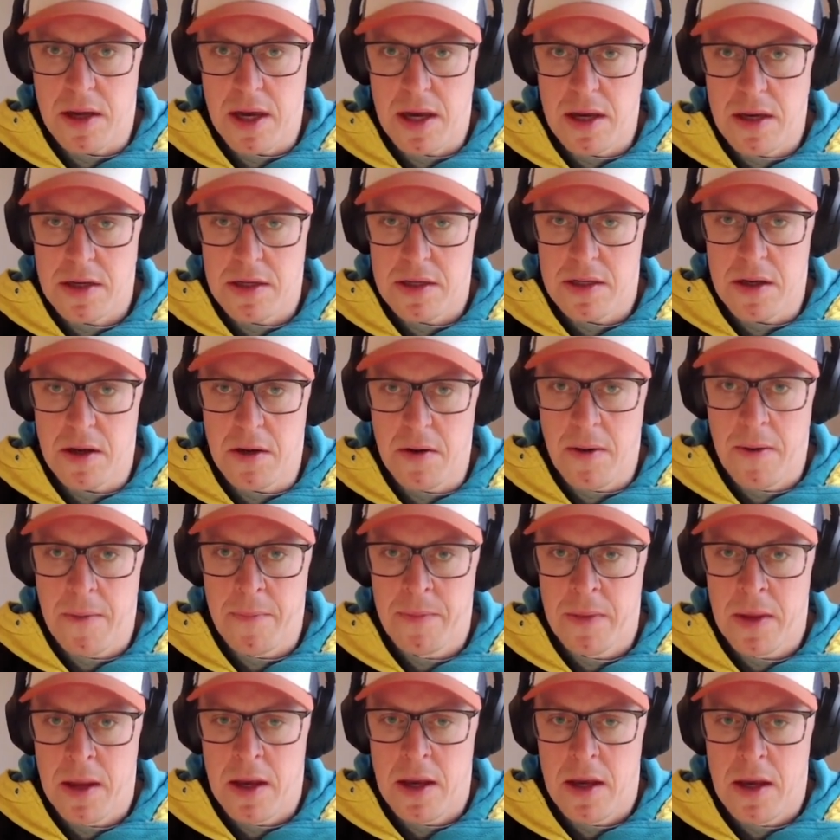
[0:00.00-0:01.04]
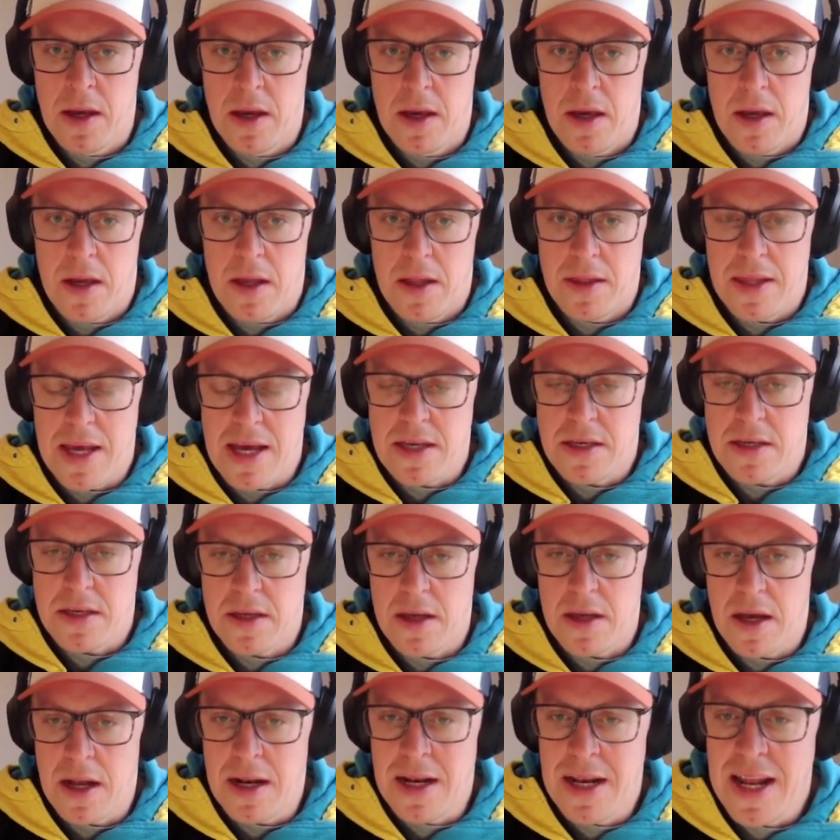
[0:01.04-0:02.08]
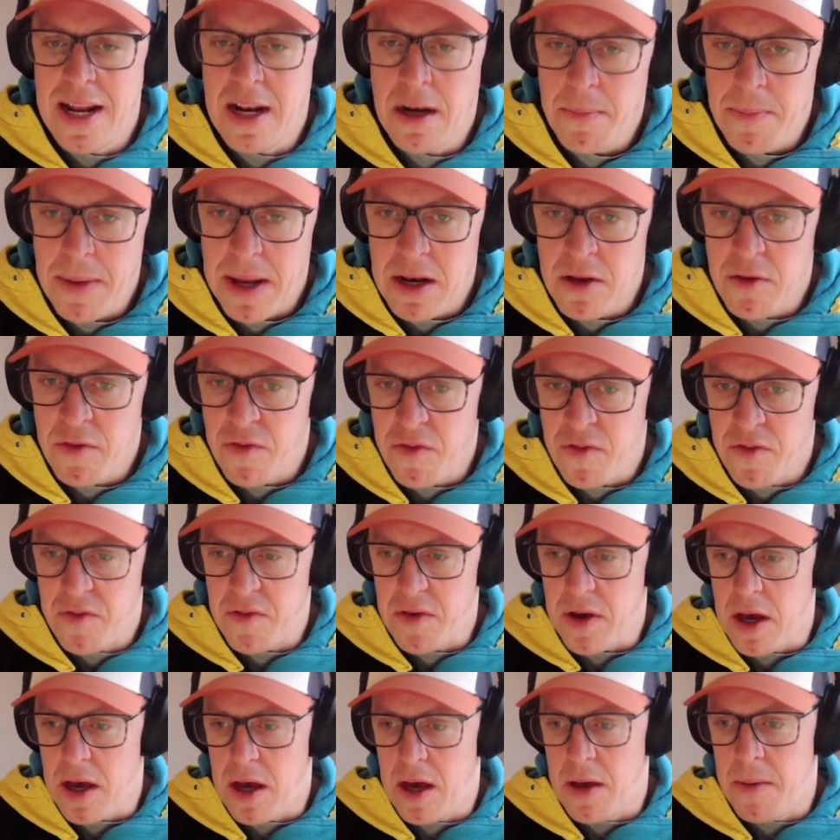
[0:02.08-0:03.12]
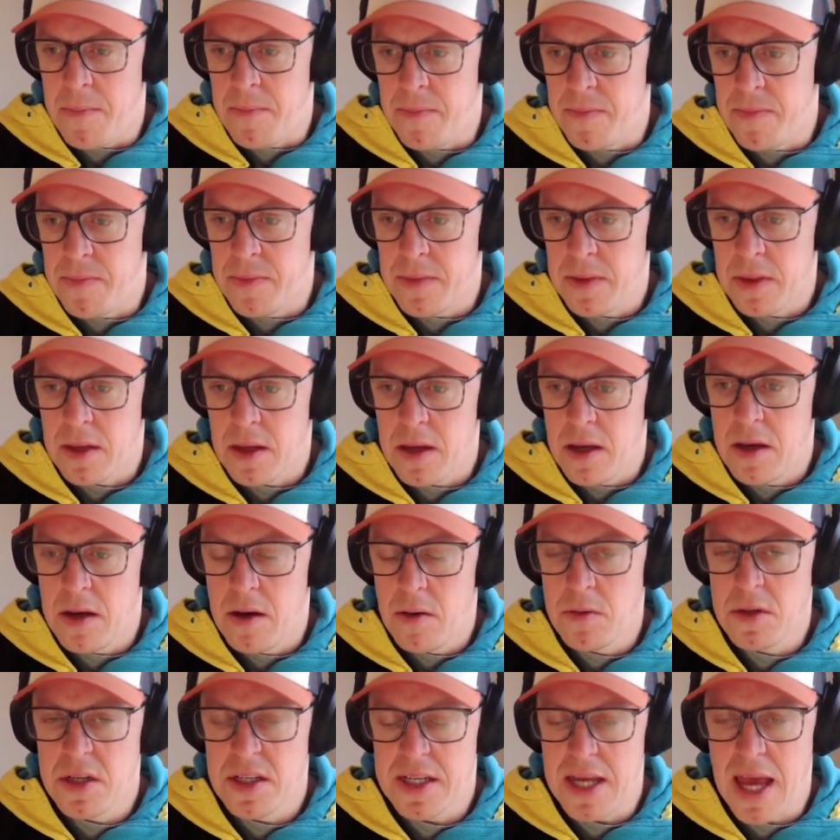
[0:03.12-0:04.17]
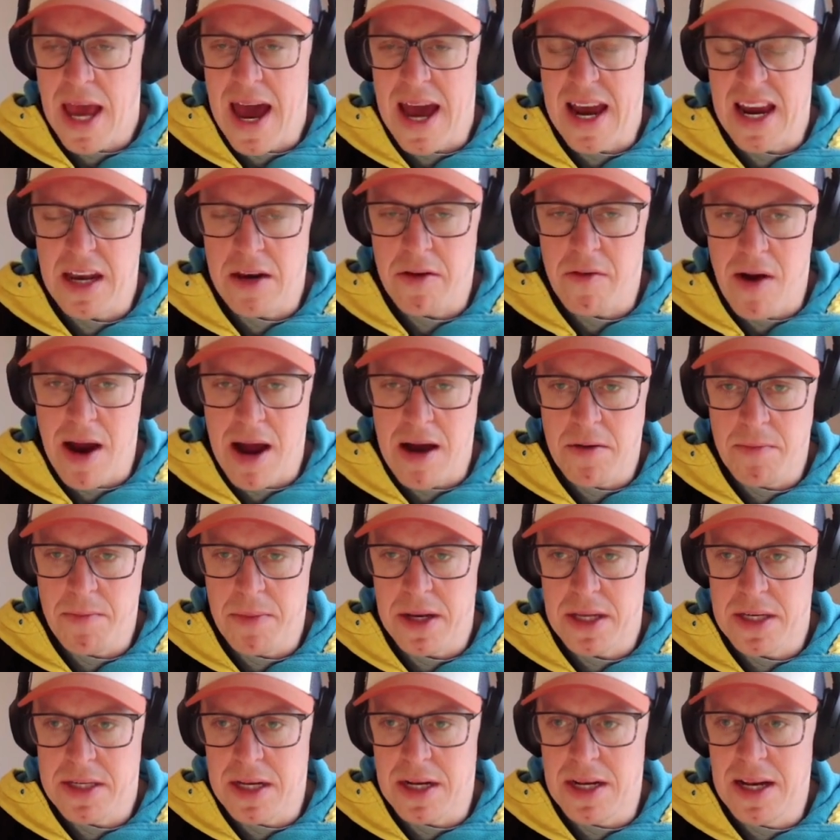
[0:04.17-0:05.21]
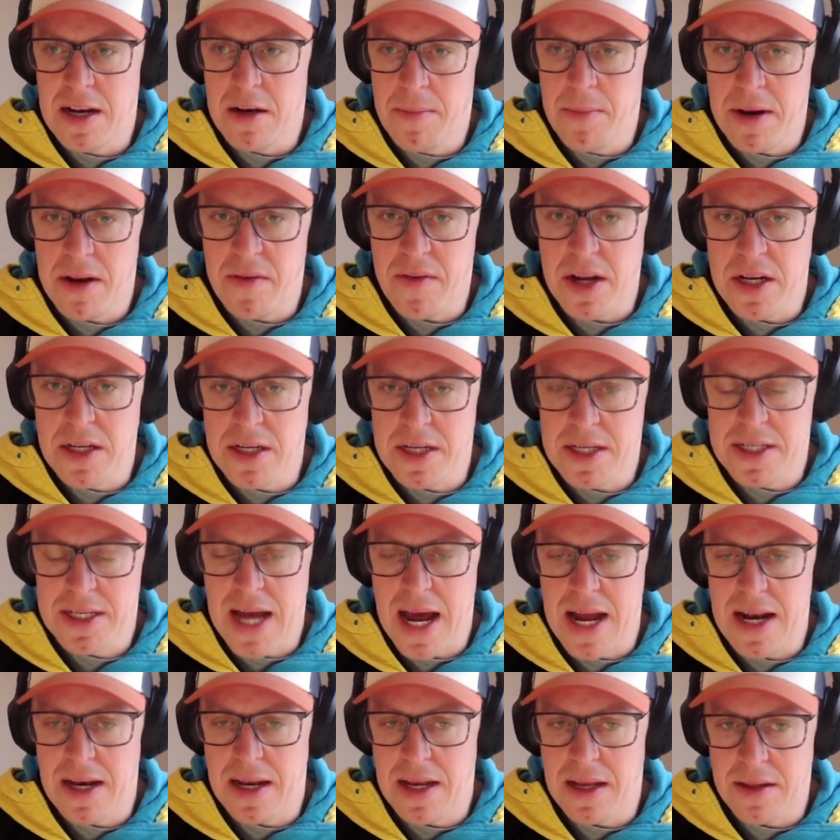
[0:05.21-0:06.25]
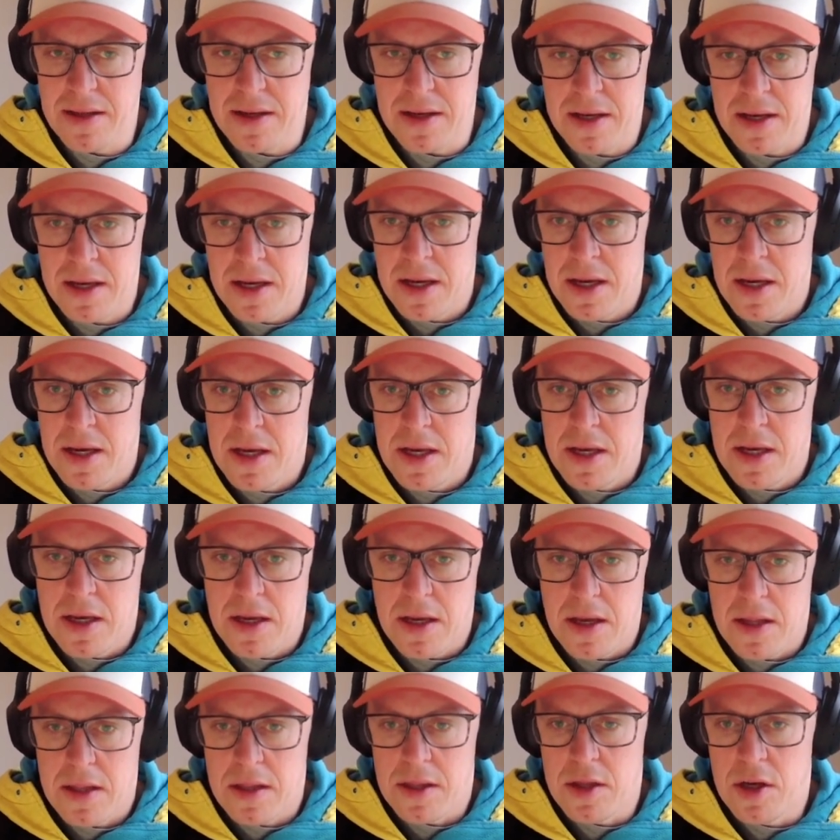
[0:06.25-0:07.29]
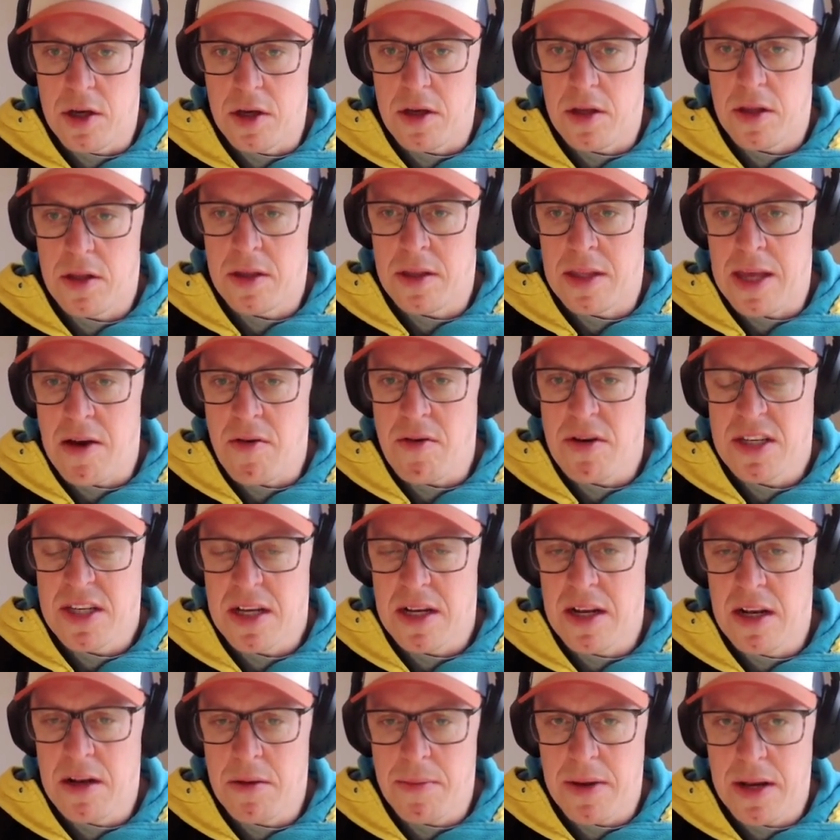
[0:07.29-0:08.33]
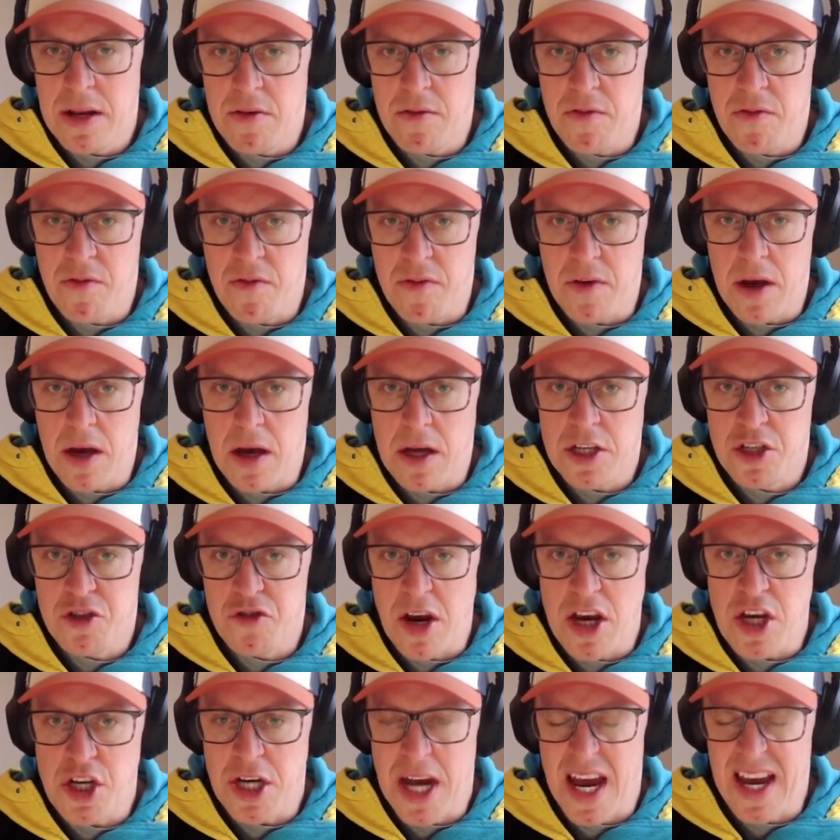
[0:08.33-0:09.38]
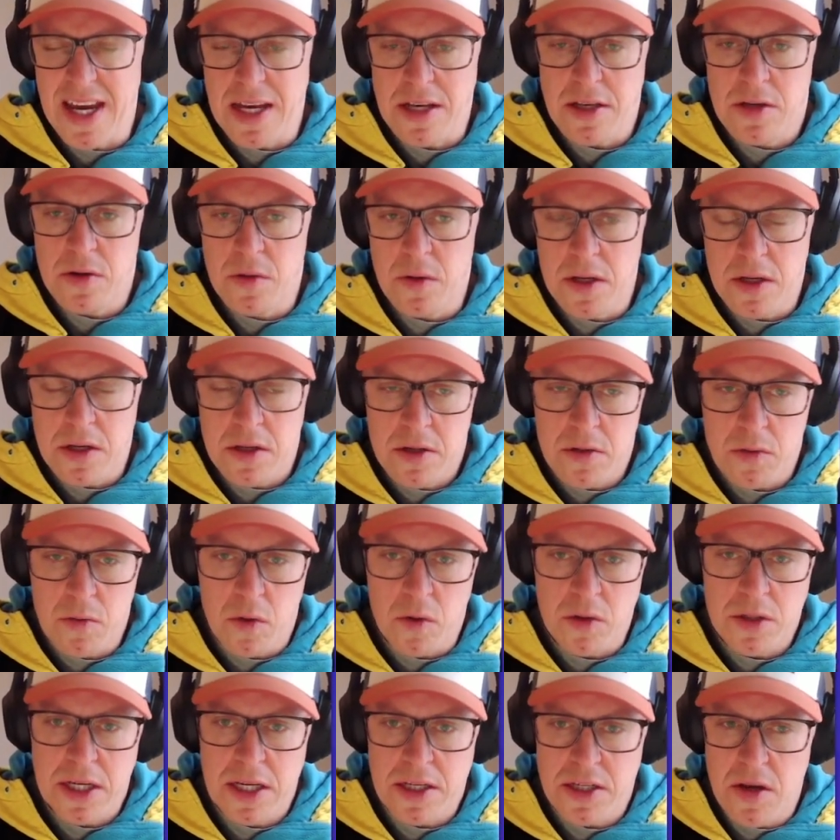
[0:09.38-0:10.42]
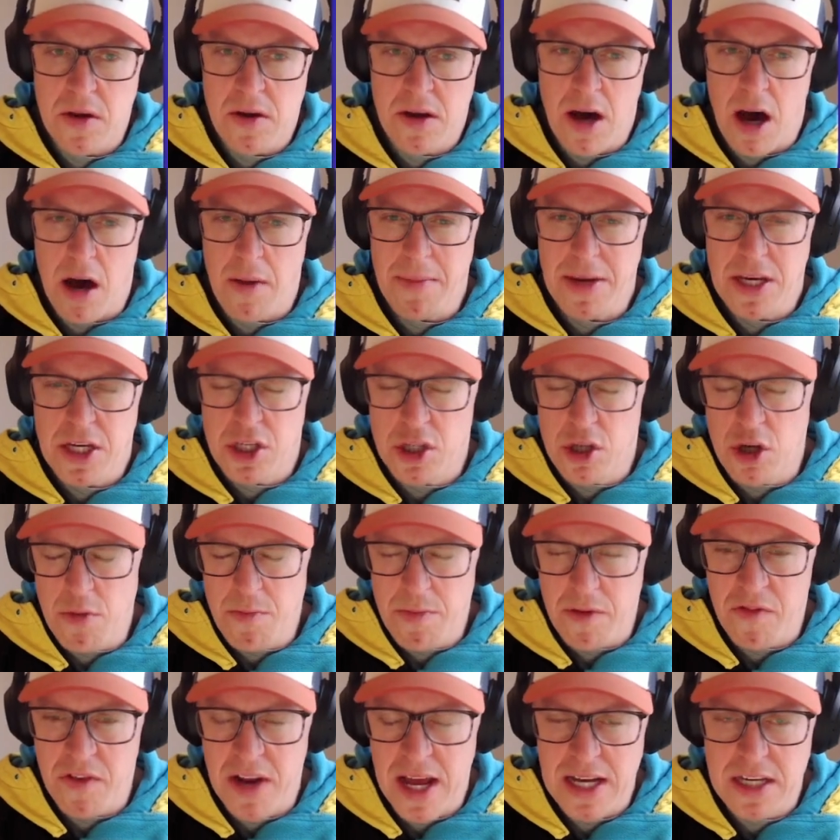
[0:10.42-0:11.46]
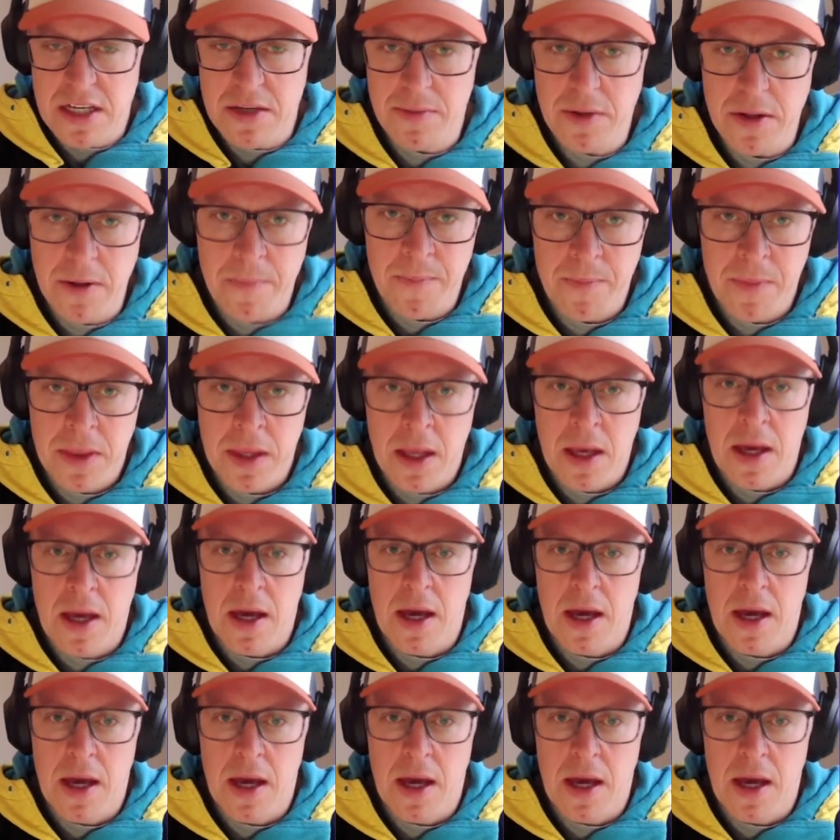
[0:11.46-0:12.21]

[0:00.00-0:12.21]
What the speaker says: Okay, so there's a little bit of I wouldn't say hacking around, but it's a little bit of understanding that there is a little bit of straitjacket towards it. So you can't be super flexible,